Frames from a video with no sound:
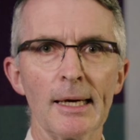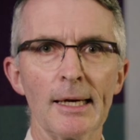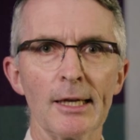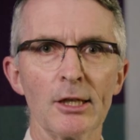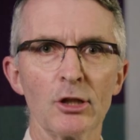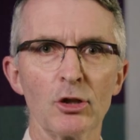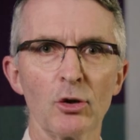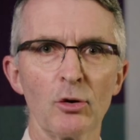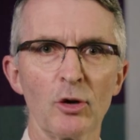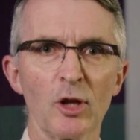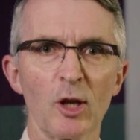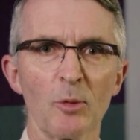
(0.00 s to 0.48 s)

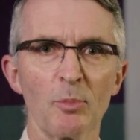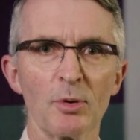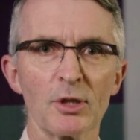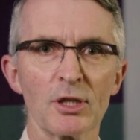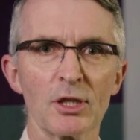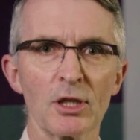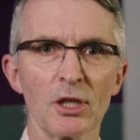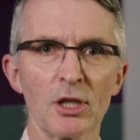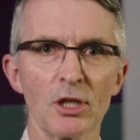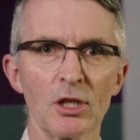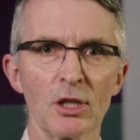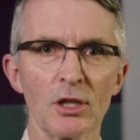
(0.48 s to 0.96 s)
During the
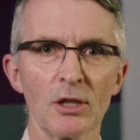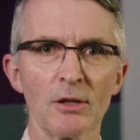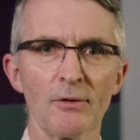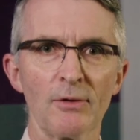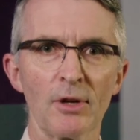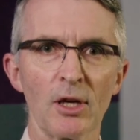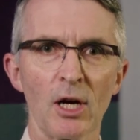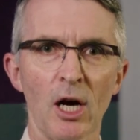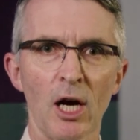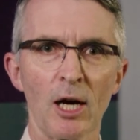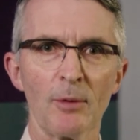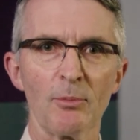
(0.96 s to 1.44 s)
procedure,
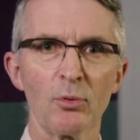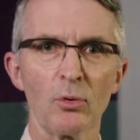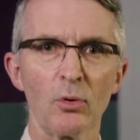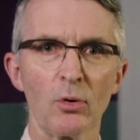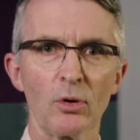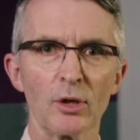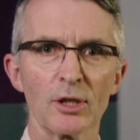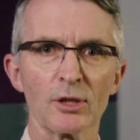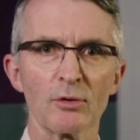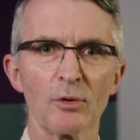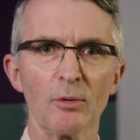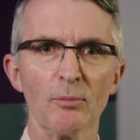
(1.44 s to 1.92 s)
the
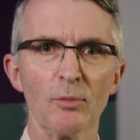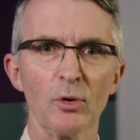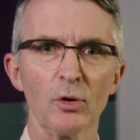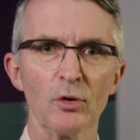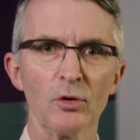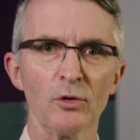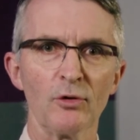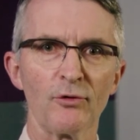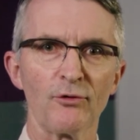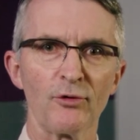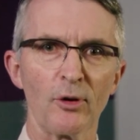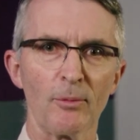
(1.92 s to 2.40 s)
eyeball is
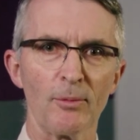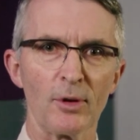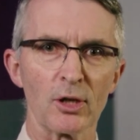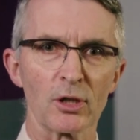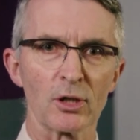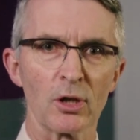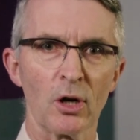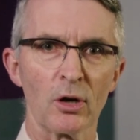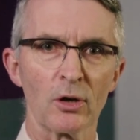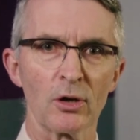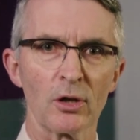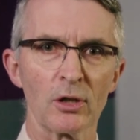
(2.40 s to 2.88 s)
removed from the
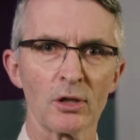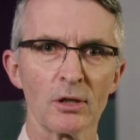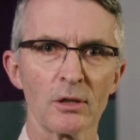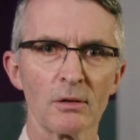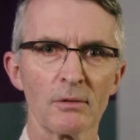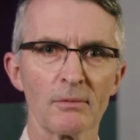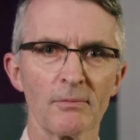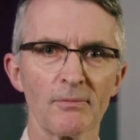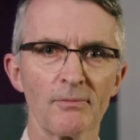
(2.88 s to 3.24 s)
socket,